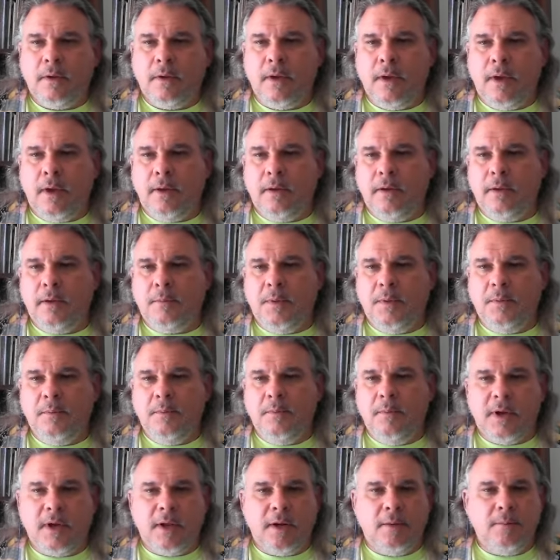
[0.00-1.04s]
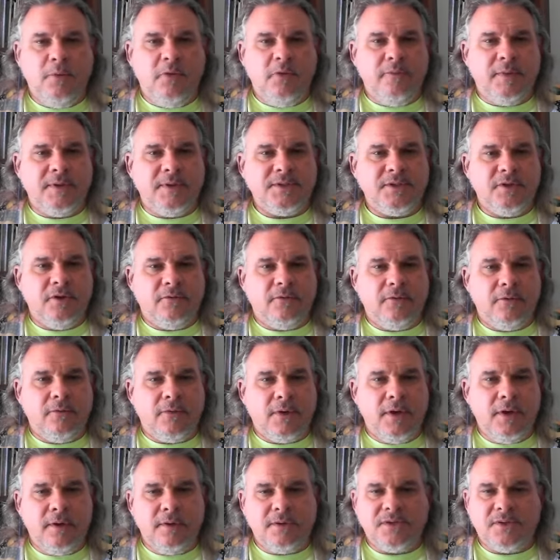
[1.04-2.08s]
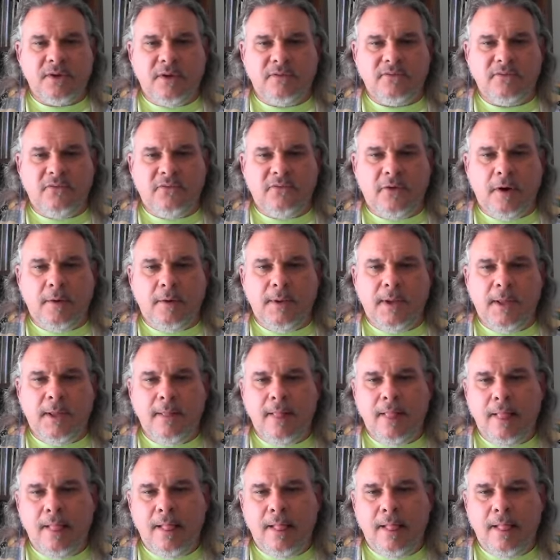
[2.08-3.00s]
Okay, I gotta move myself over here so I have it in front of me.